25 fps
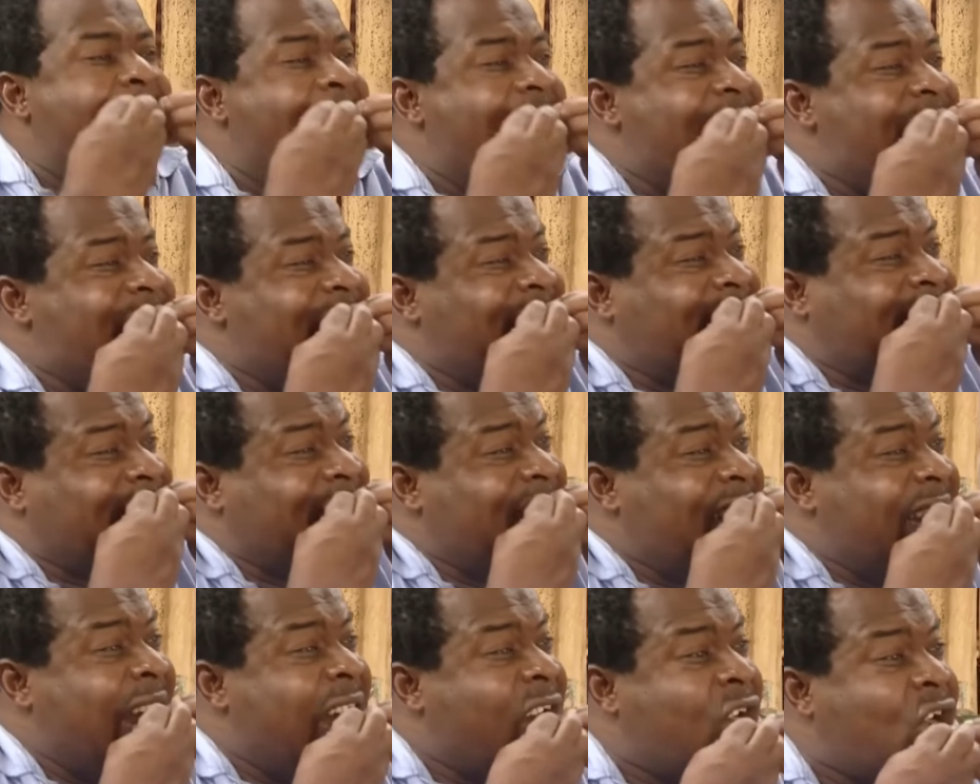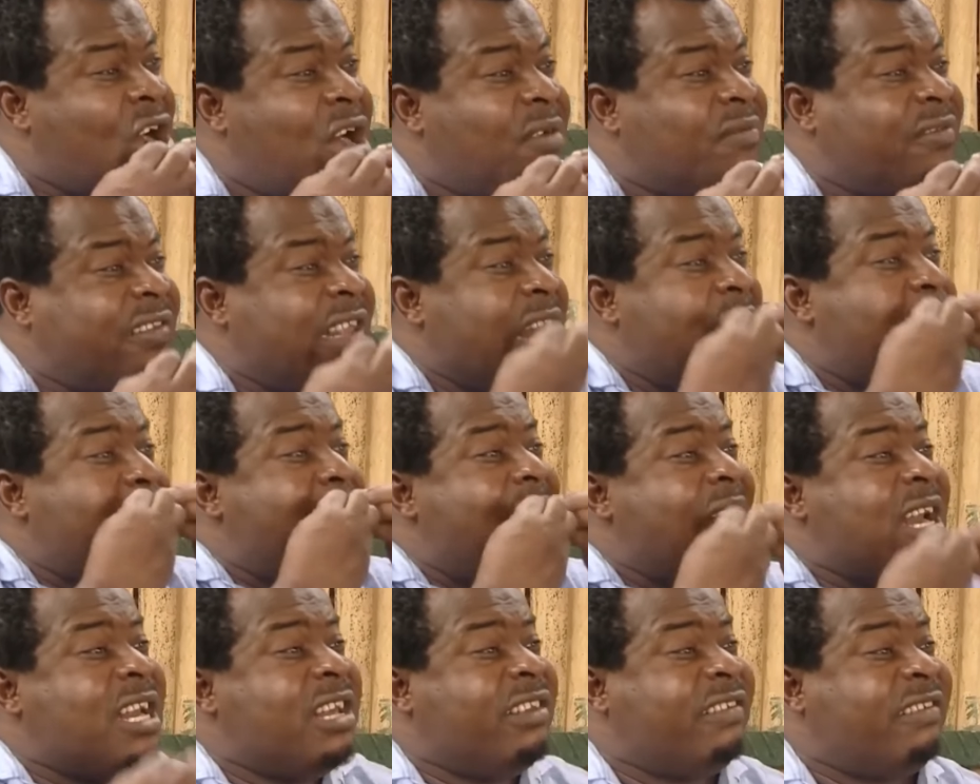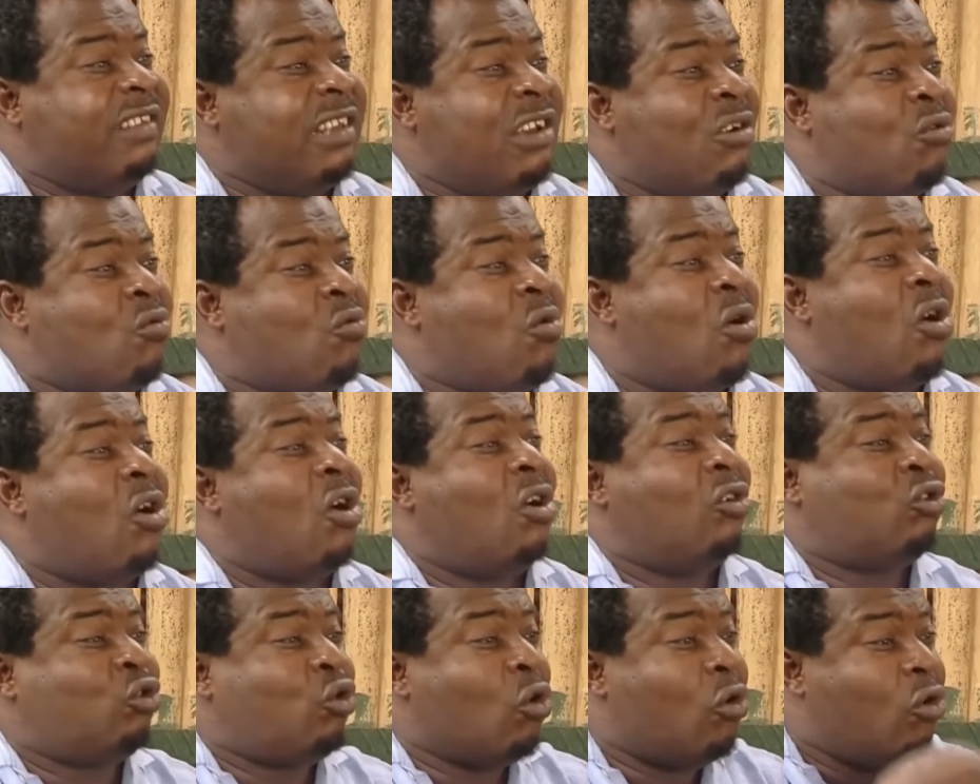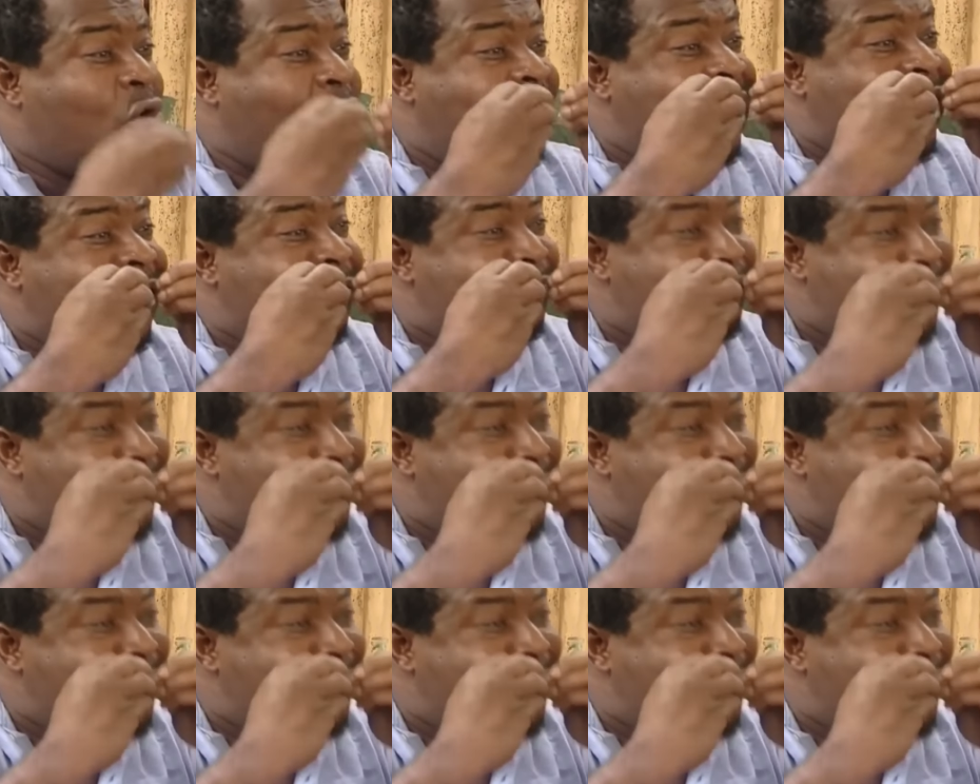Anything that comes to man is equal to the